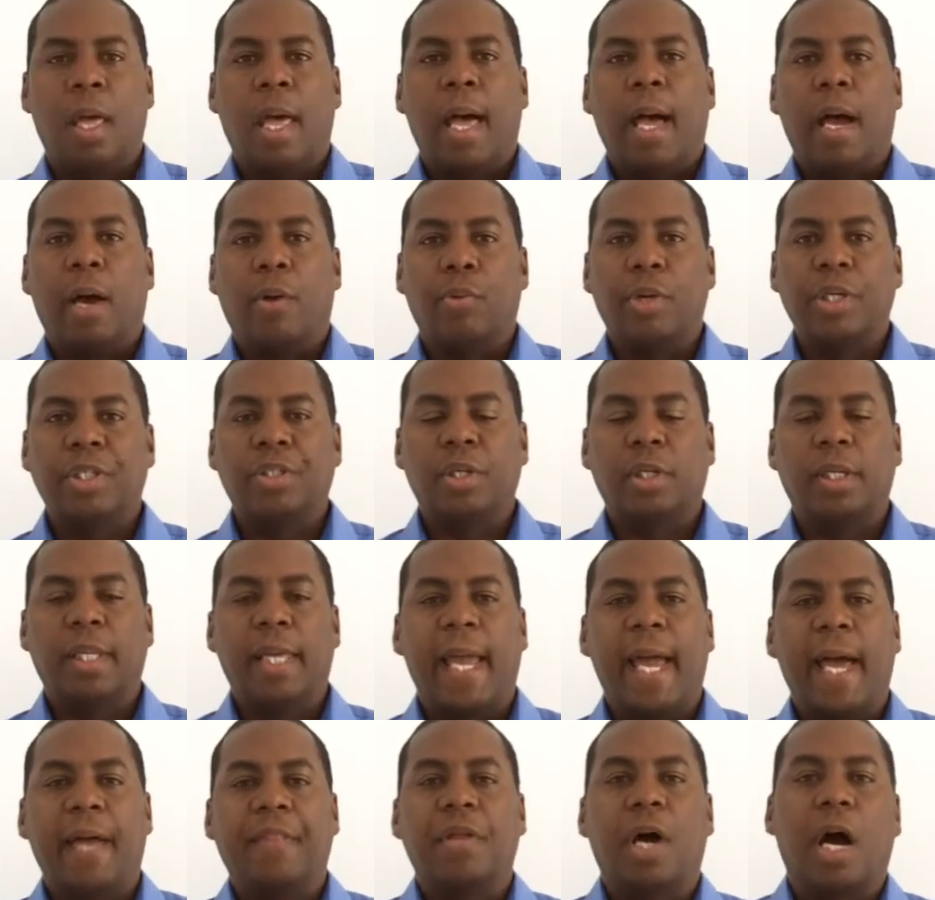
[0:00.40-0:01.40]
I
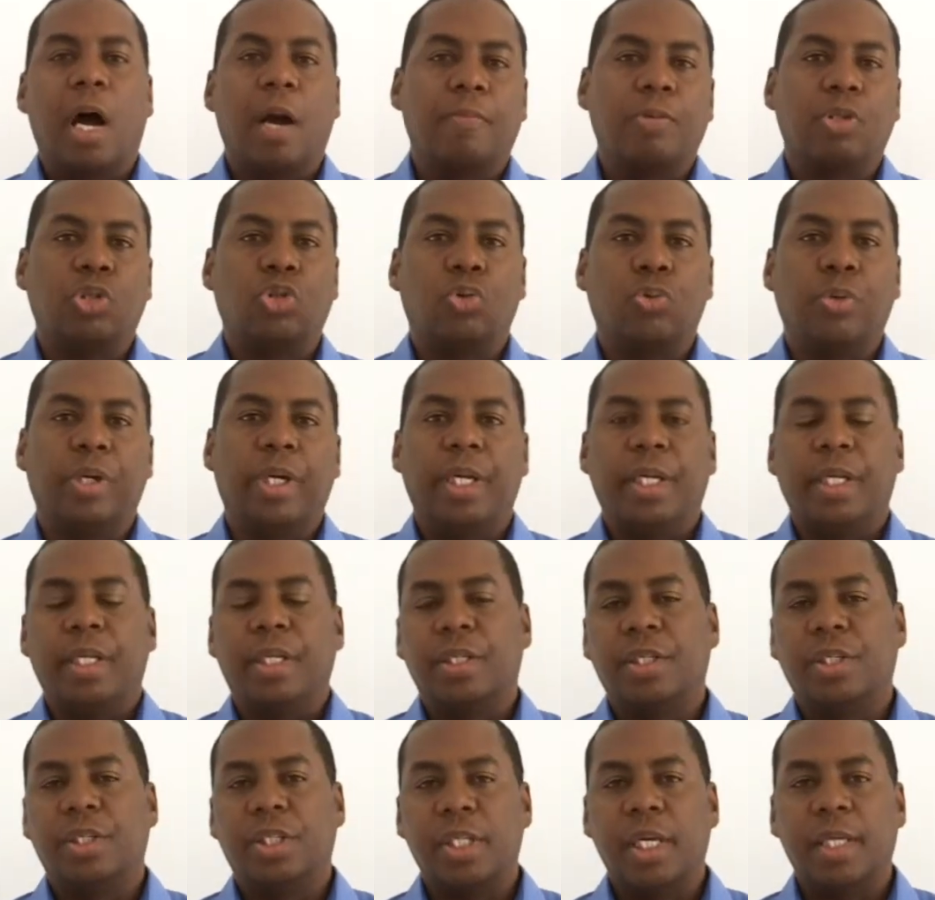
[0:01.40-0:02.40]
recently had the opportunity
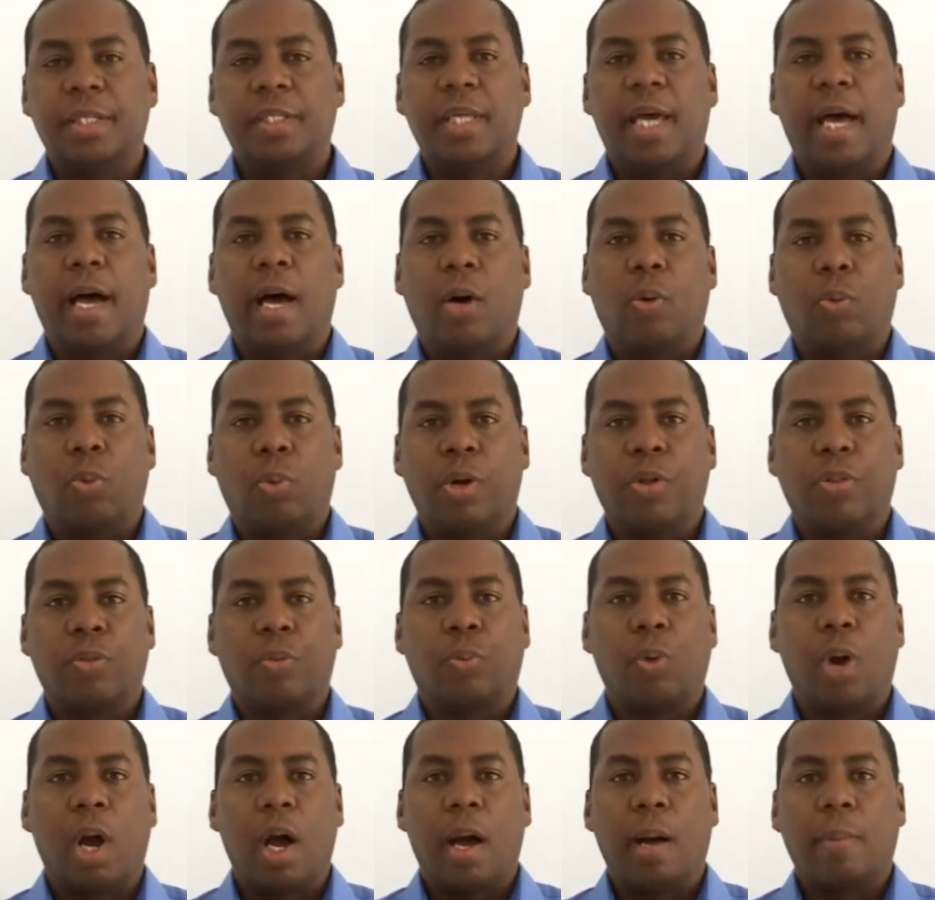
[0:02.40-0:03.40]
to sit down
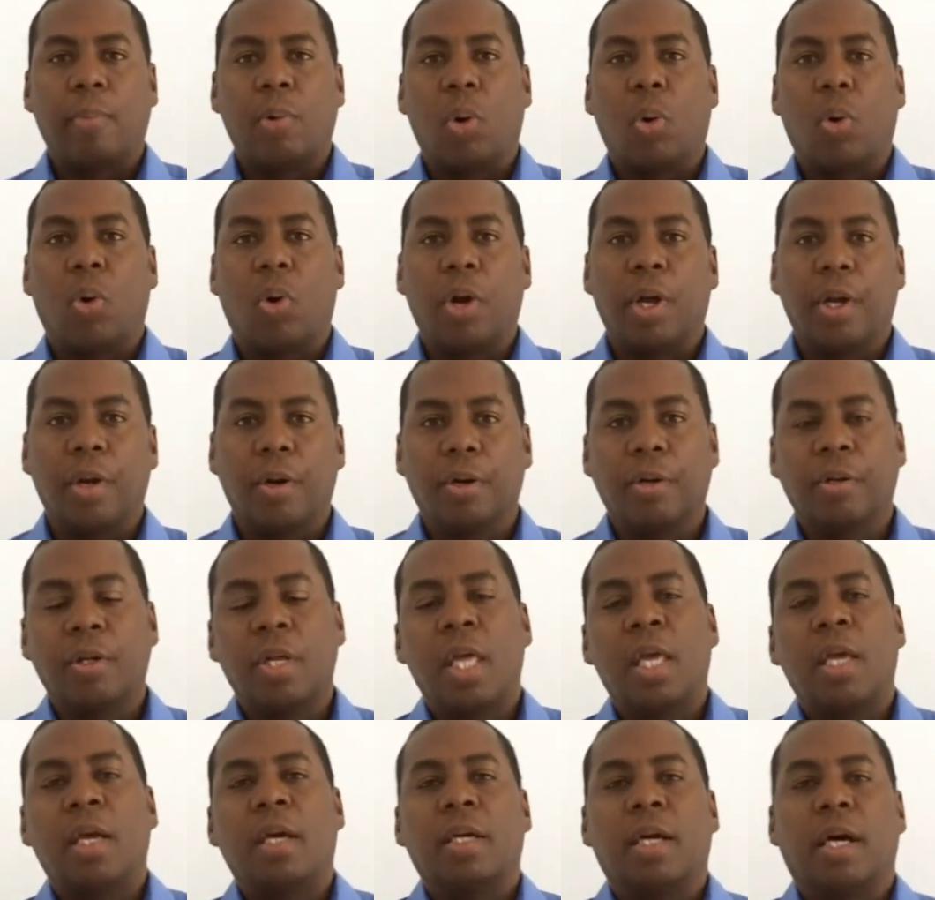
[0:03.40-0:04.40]
with Rob Hoyer,
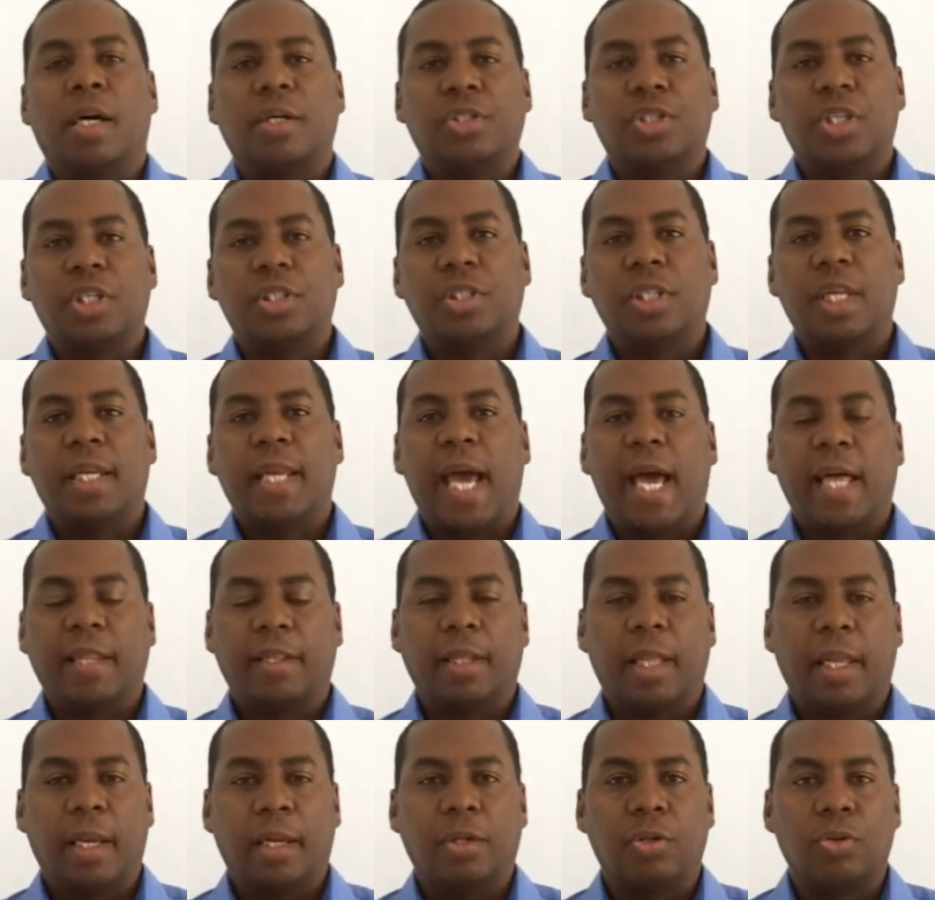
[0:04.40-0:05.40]
Assistant
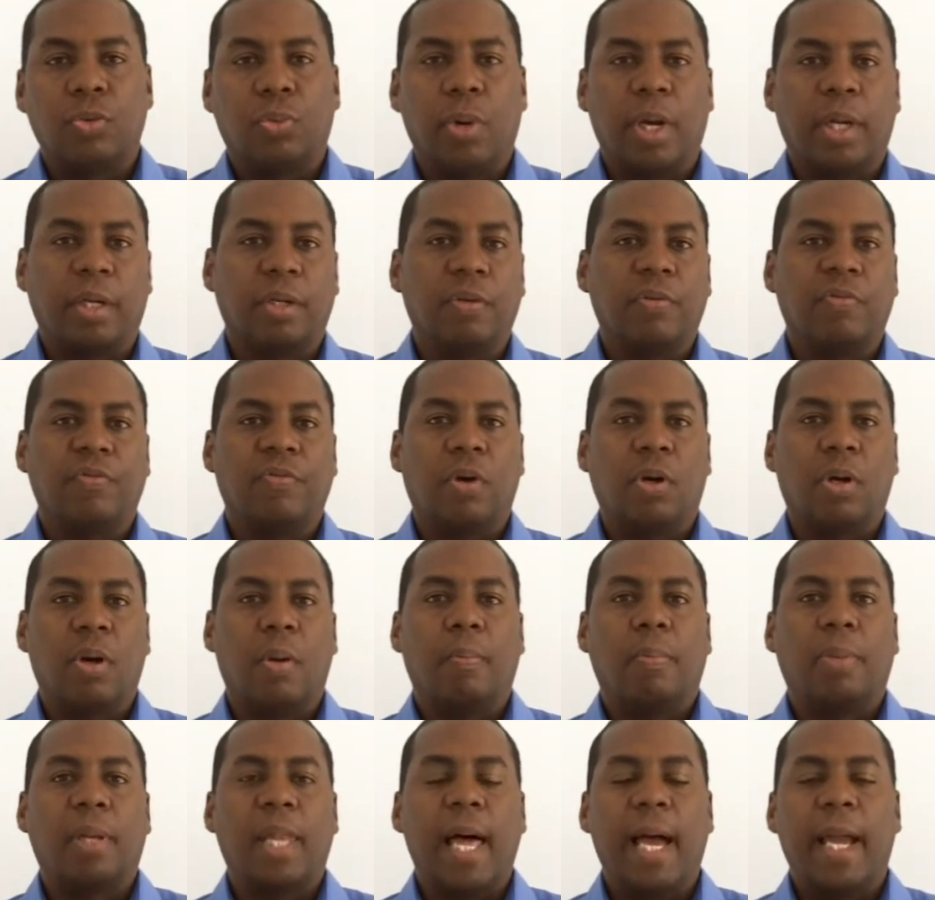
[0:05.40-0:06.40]
Athletic Director for
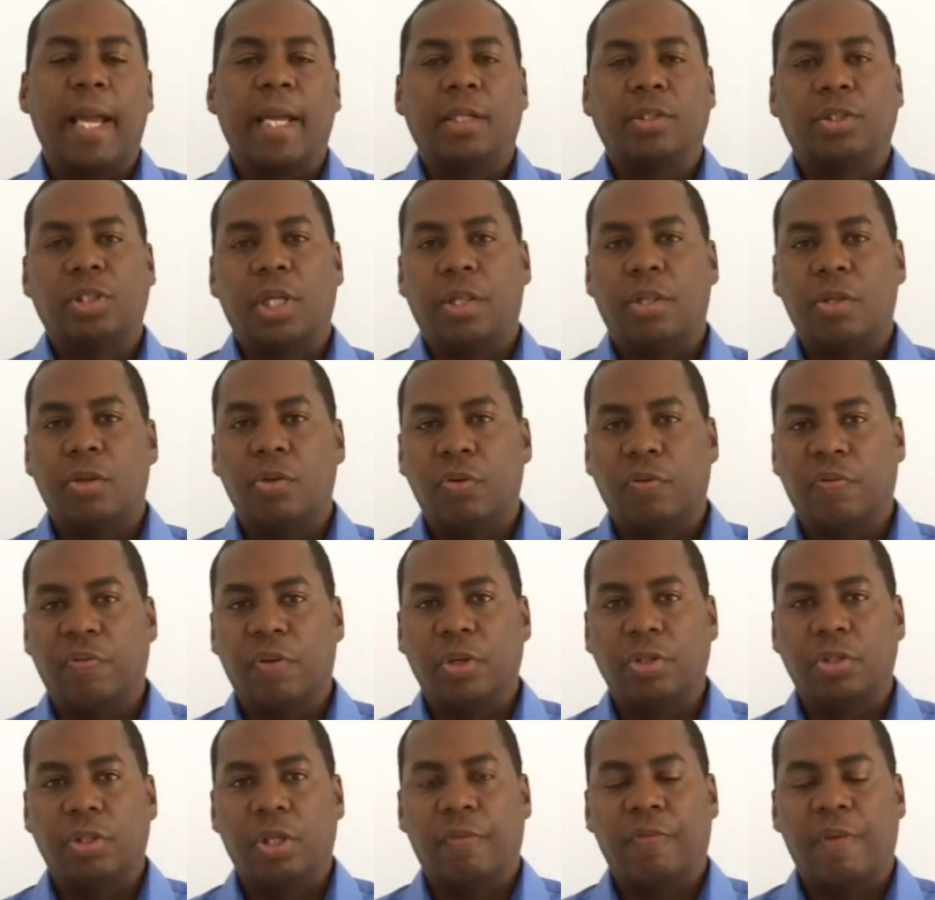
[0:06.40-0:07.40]
Compliance at the
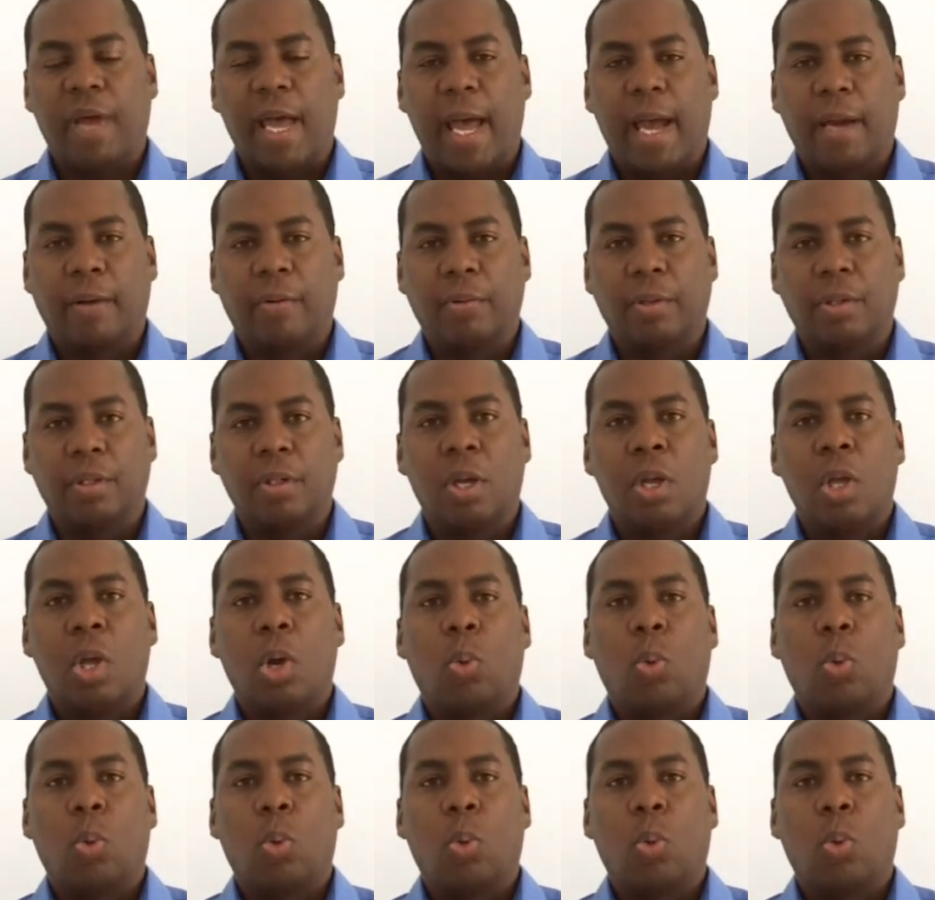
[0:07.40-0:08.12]
University of Akron.